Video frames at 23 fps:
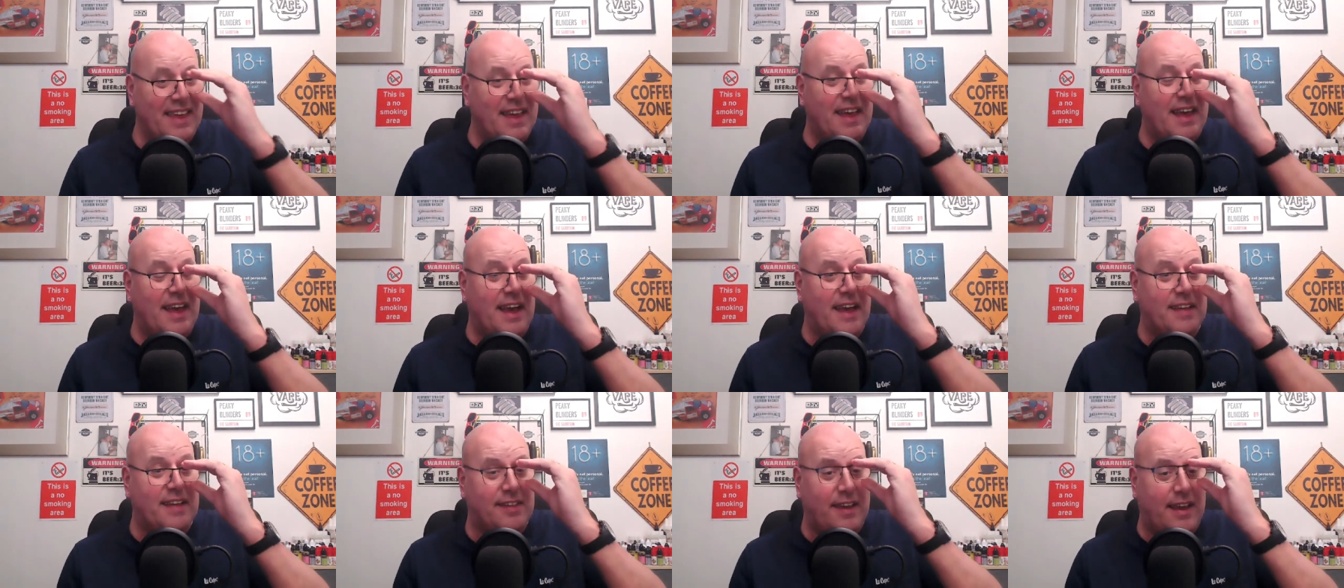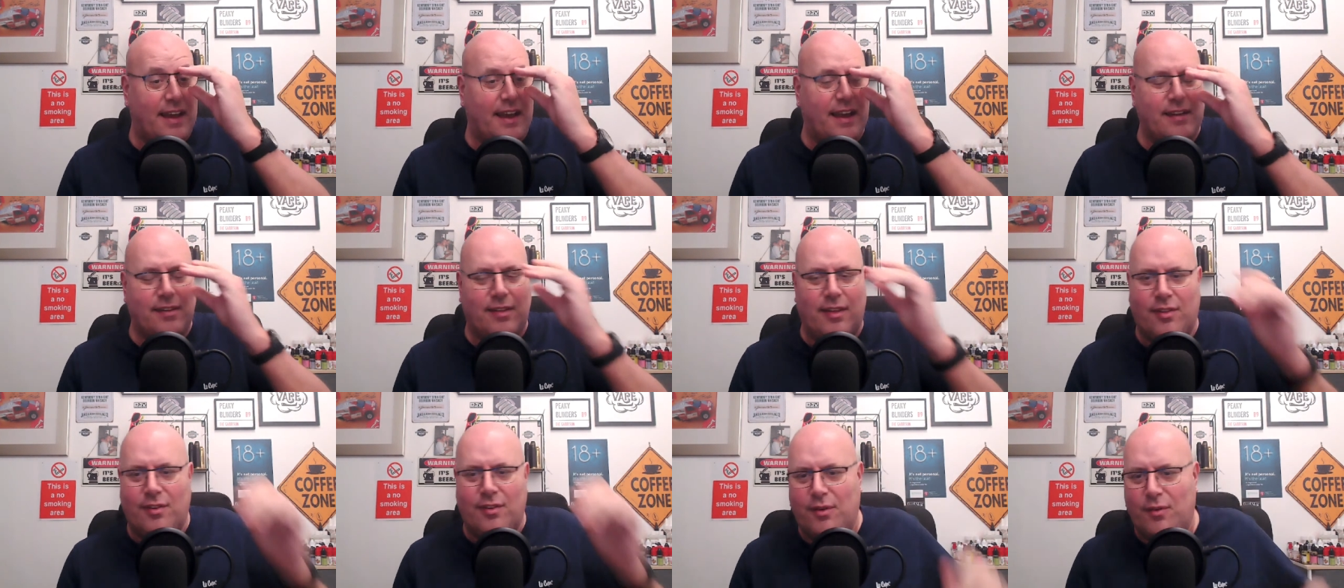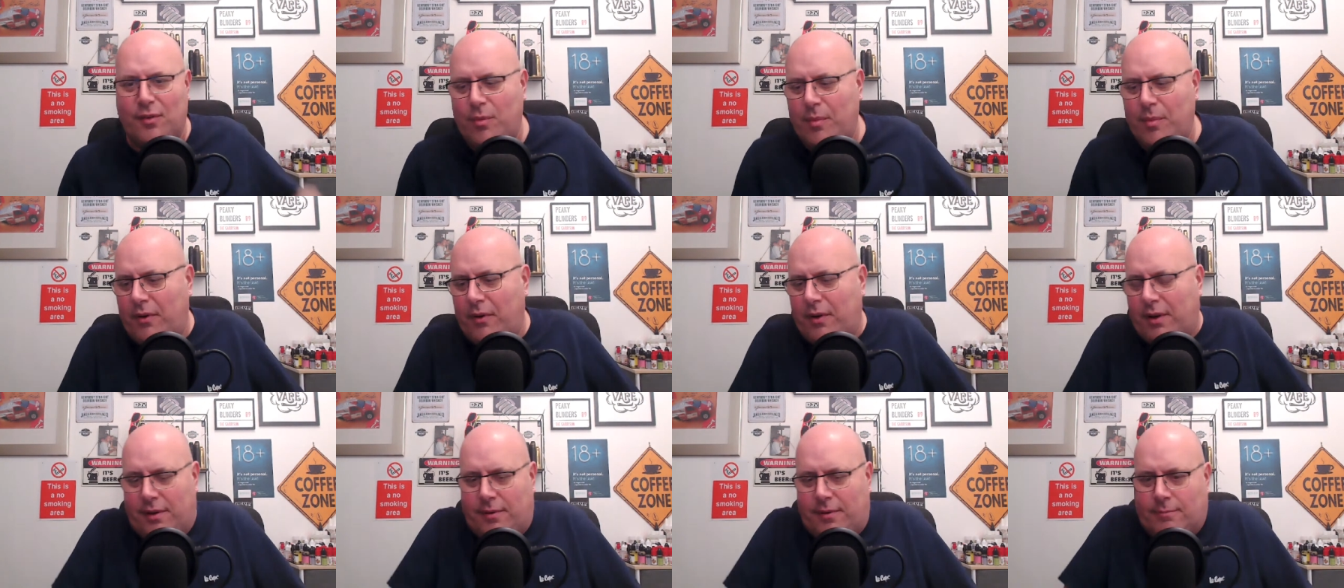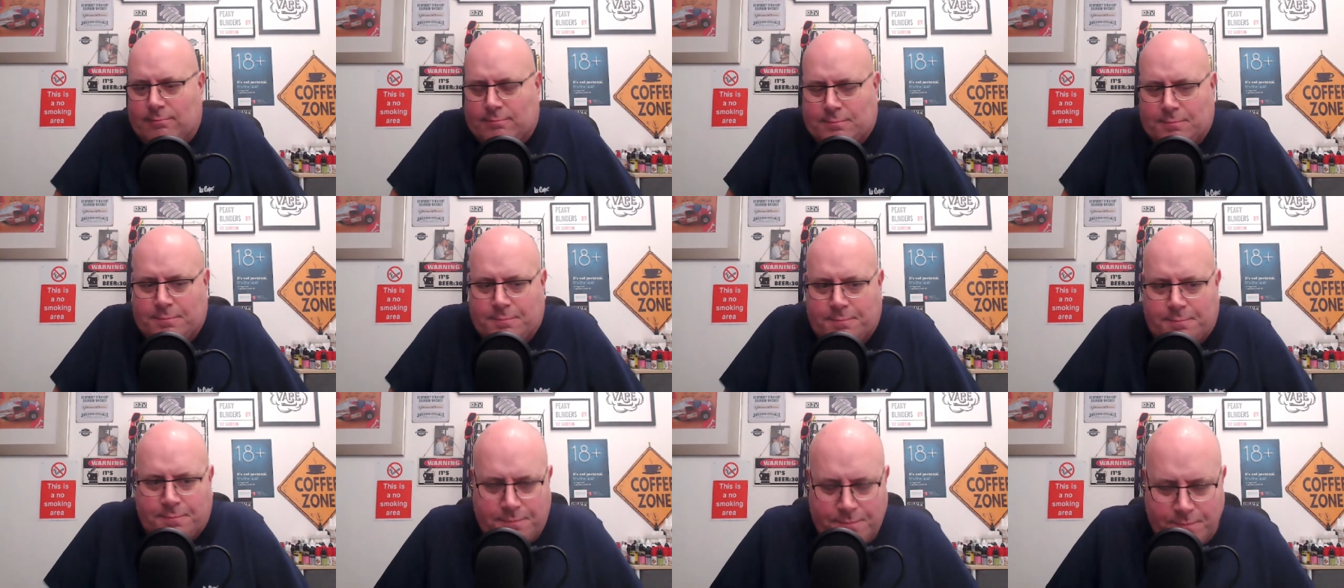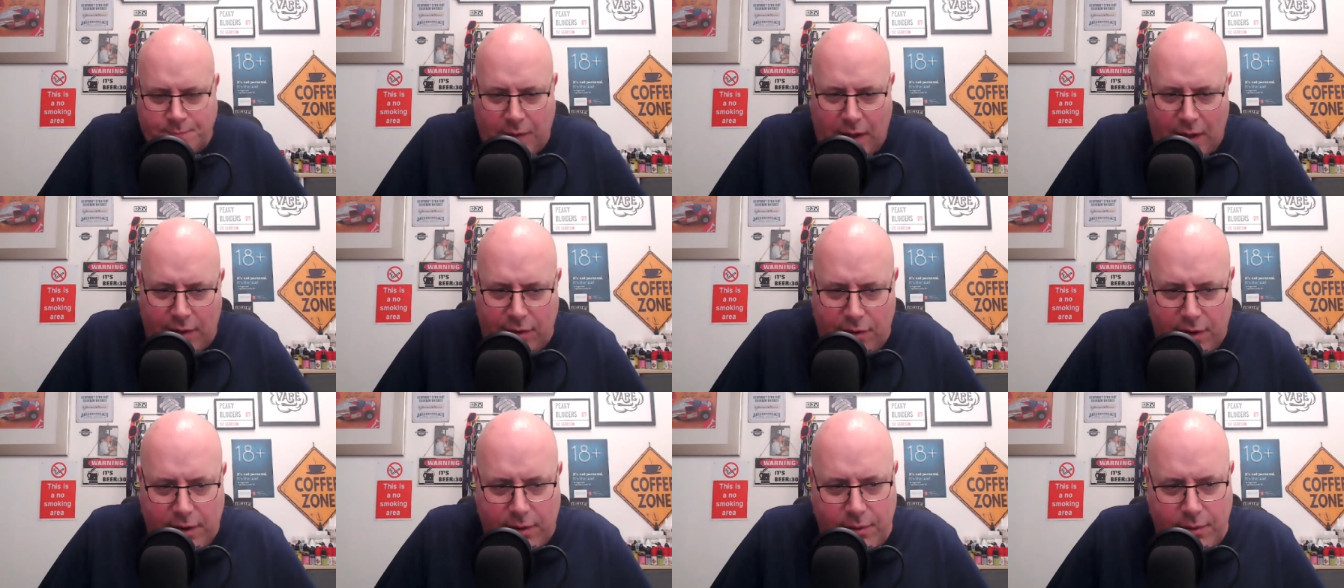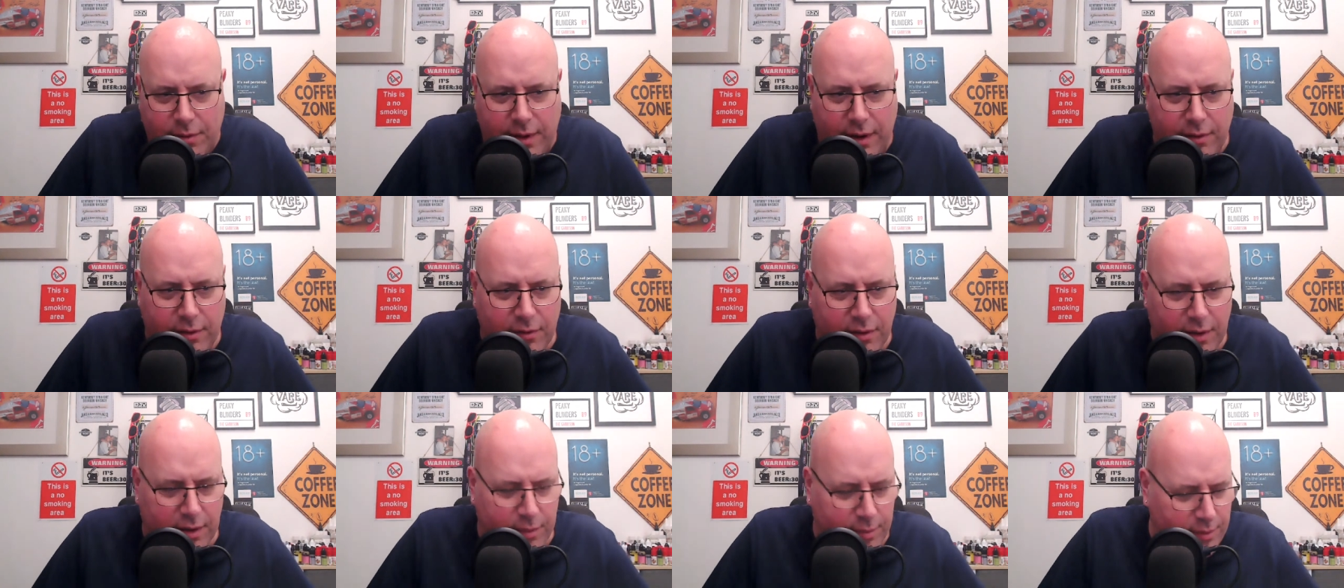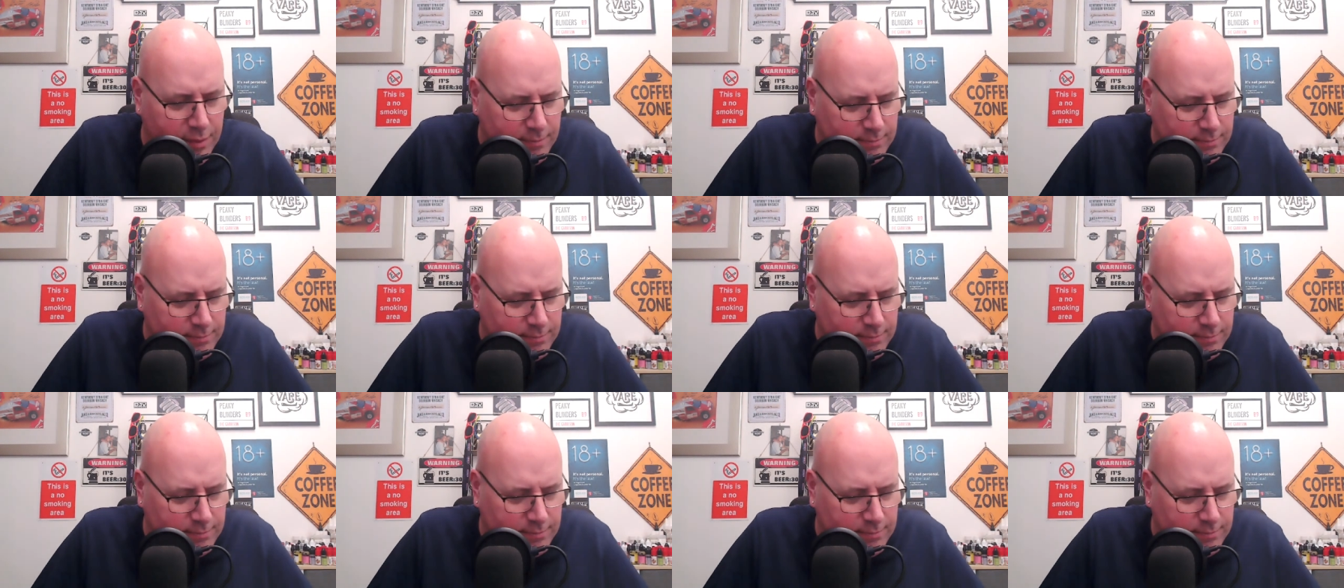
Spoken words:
I'd say I actually thought you were American. I thought you were Terry Vapor.